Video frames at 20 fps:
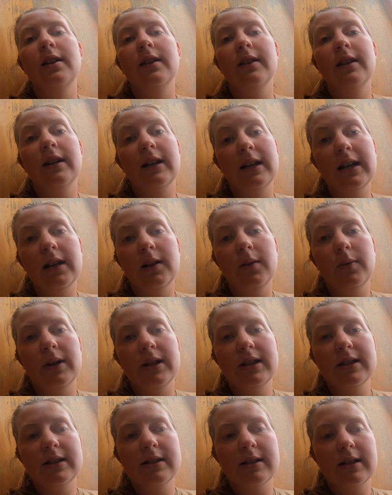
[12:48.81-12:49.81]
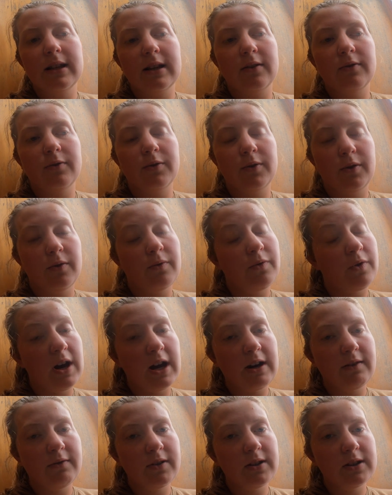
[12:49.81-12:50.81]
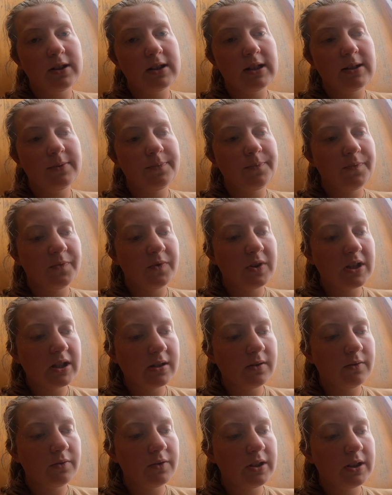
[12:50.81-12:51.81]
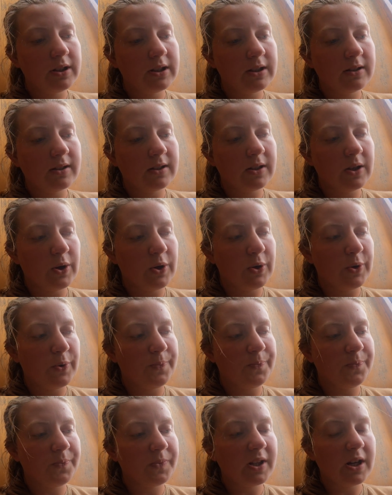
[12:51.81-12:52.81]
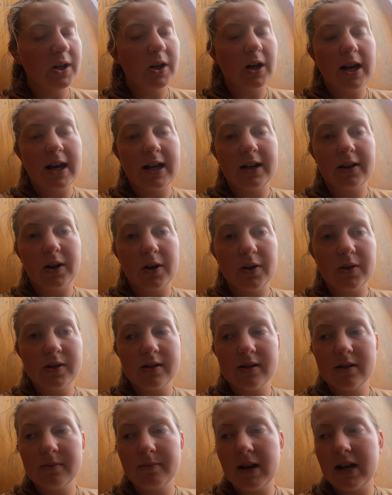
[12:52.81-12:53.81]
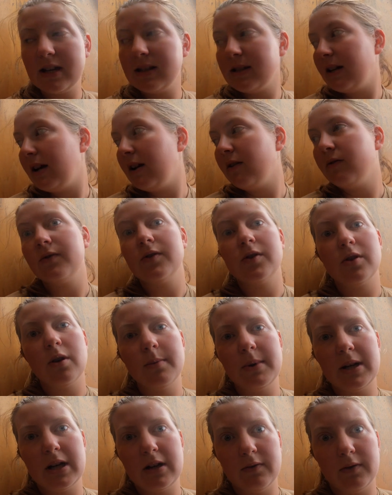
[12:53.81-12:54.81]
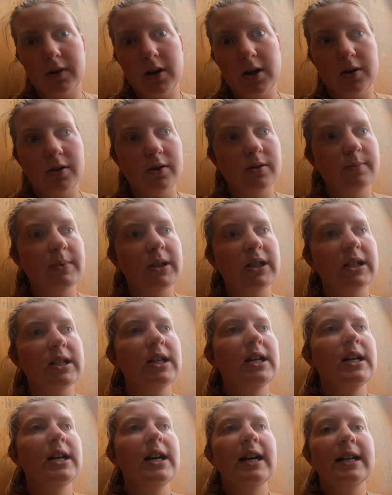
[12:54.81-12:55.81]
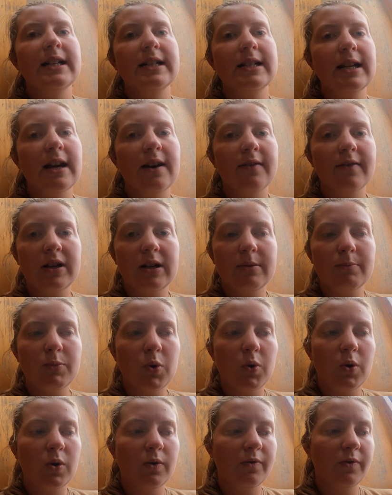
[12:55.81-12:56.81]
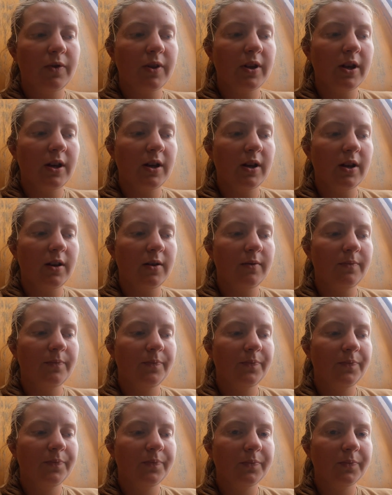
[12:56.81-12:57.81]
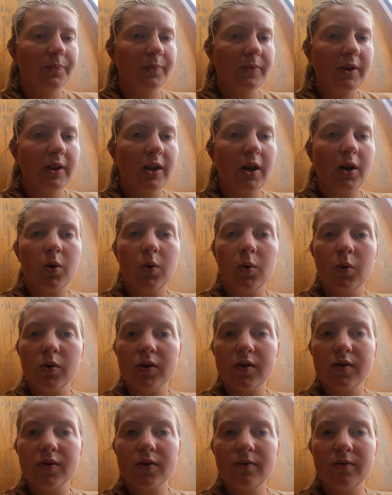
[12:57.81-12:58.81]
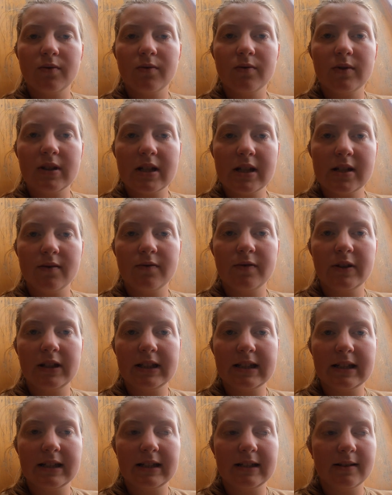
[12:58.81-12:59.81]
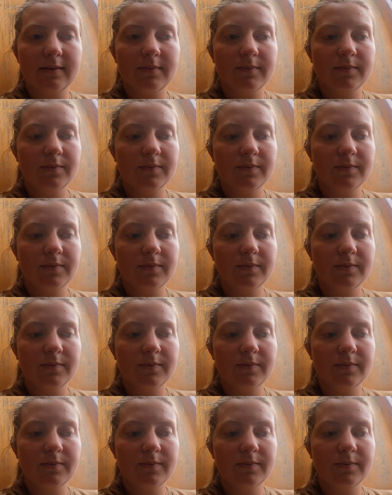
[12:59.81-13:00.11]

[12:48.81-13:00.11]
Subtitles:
the little ones, like for the fine filter, diesel filter, so I only had those as spares, and I have so many of those, but I didn't have any more of the coarse diesel filter,